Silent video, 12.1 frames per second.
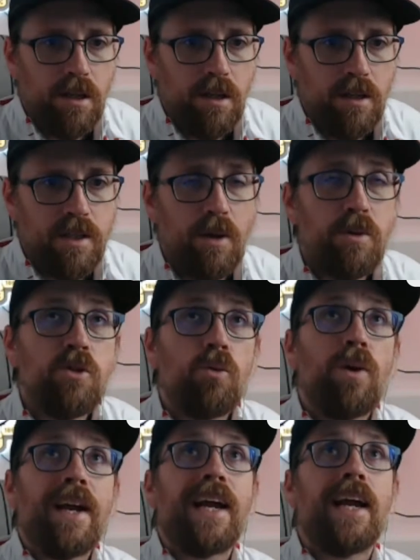As that was
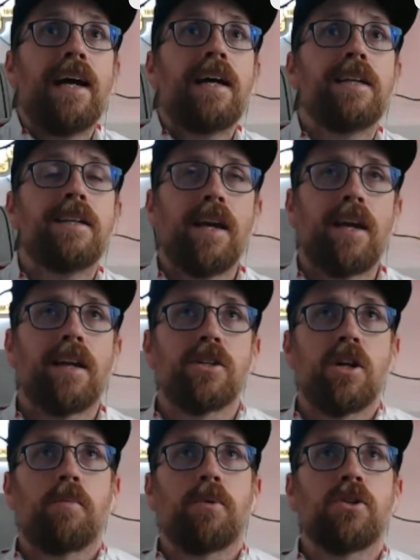Ring taking his
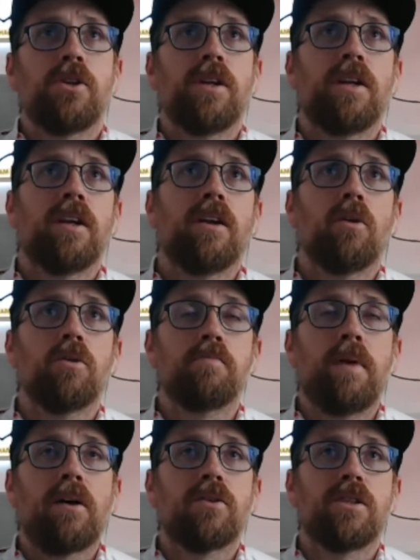opportunity, and it goes
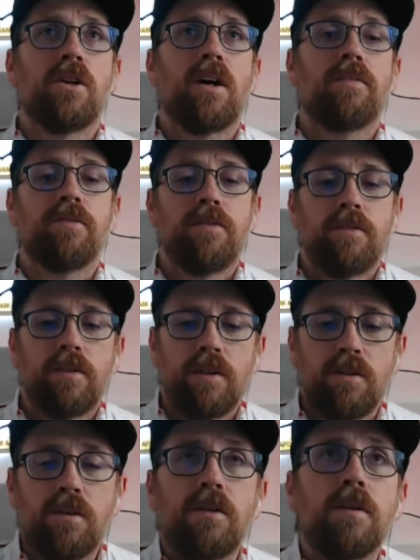bouncing off.
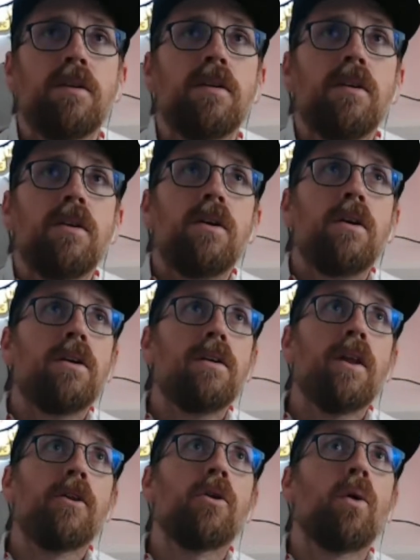
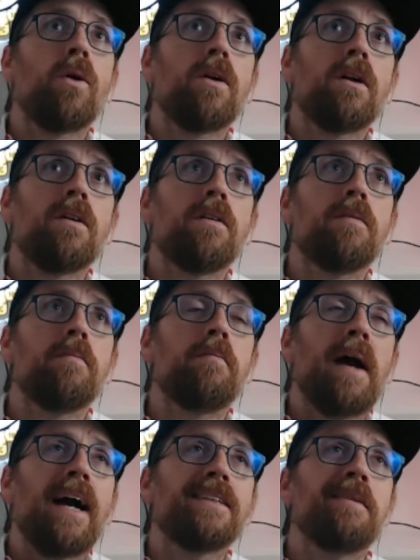Another corner.
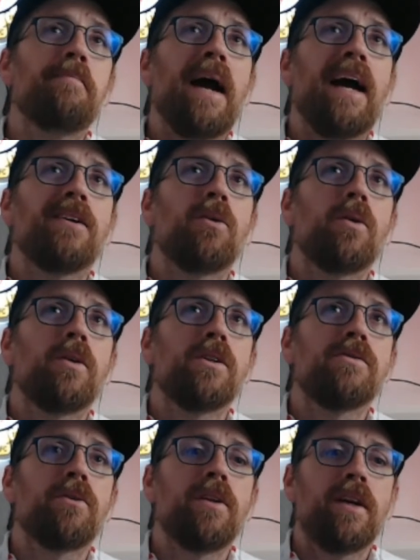Back-to-back corners
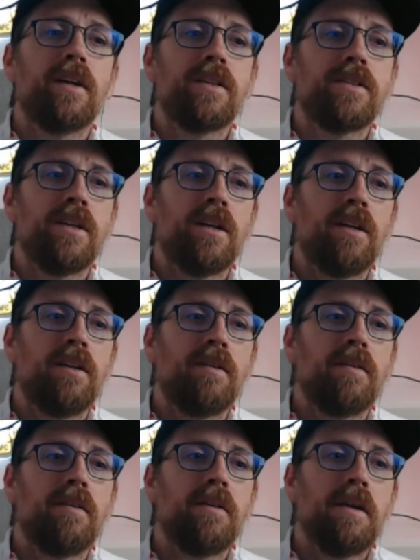for Lincoln City.
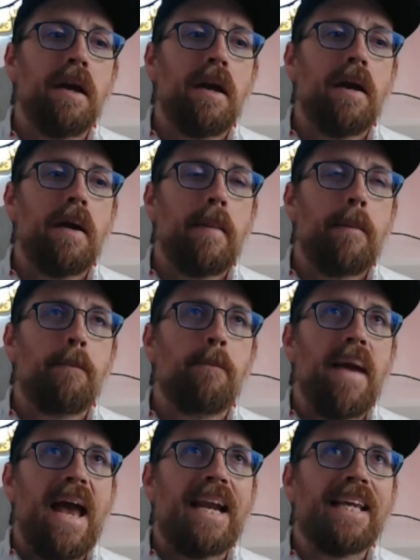
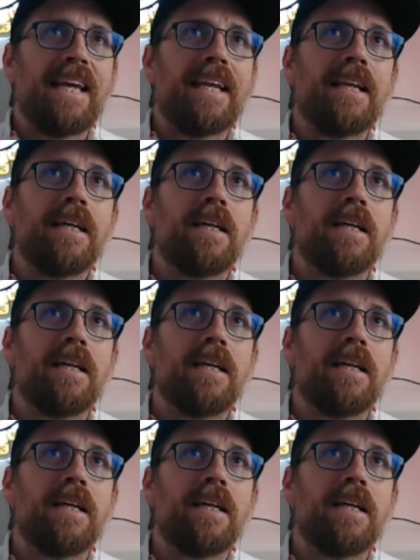Mannion.